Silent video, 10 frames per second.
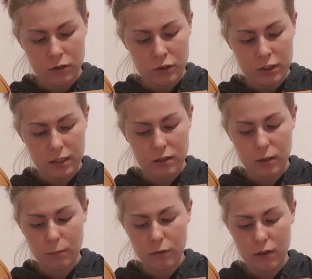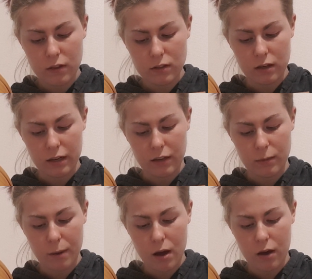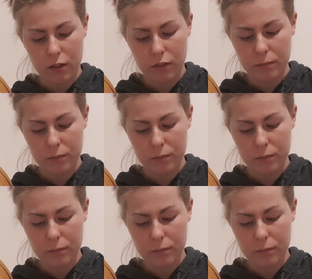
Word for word: she stopped rather suddenly on the path.